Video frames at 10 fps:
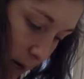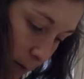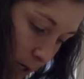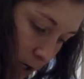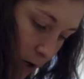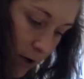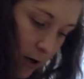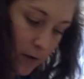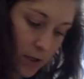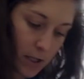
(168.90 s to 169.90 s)
going to note it
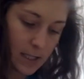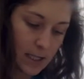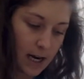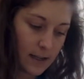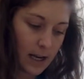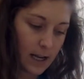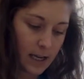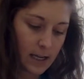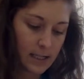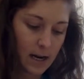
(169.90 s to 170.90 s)
over to the side that I
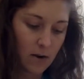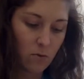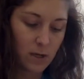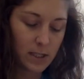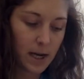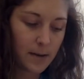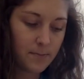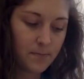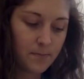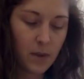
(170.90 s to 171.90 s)
kicked it out one time.
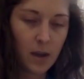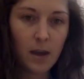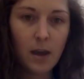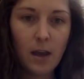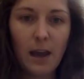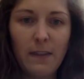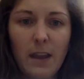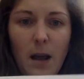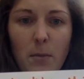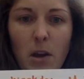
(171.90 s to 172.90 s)
And then
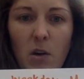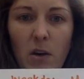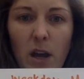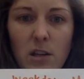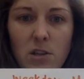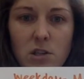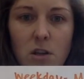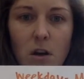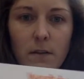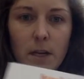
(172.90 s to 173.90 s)
I'm going to go ahead and just
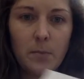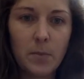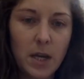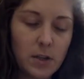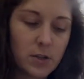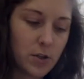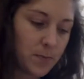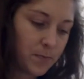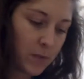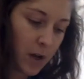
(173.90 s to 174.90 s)
solve it in pink too.
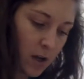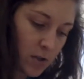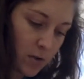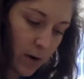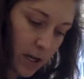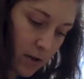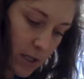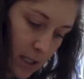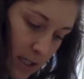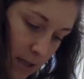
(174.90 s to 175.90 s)
So I know that
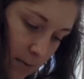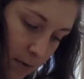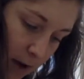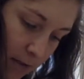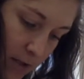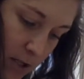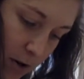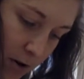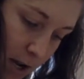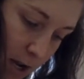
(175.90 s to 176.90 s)
6 times 5 is
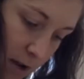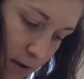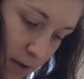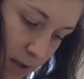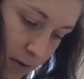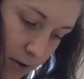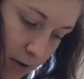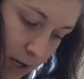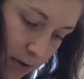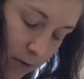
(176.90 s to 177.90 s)
30, 0
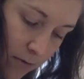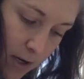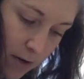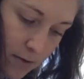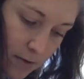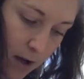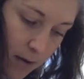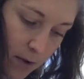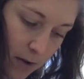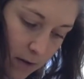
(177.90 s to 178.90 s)
down, 3 goes up,
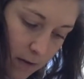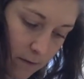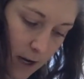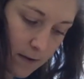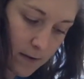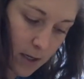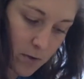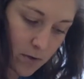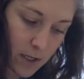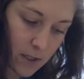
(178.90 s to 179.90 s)
5 times
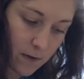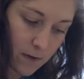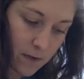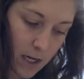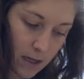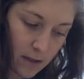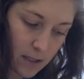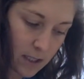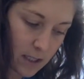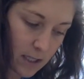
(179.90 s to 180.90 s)
3 is 15,
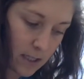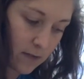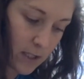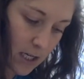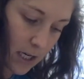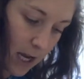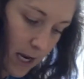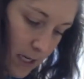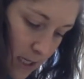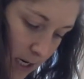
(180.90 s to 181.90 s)
16, 17,
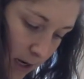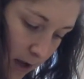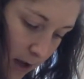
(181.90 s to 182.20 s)
18.